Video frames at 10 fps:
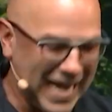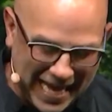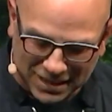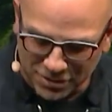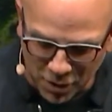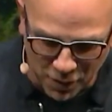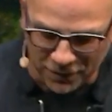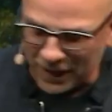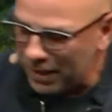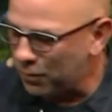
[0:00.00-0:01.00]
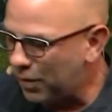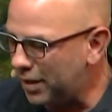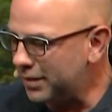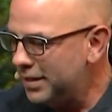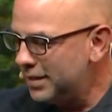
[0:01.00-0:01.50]
And I don't know if I
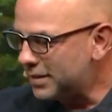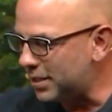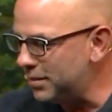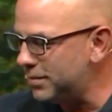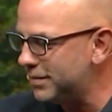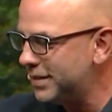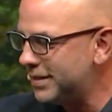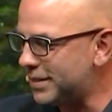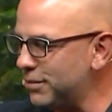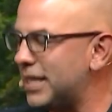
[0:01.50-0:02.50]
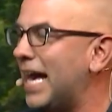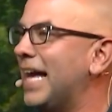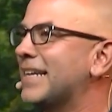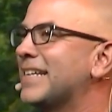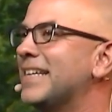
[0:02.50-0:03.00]
want to do
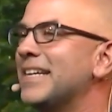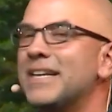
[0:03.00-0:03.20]
that.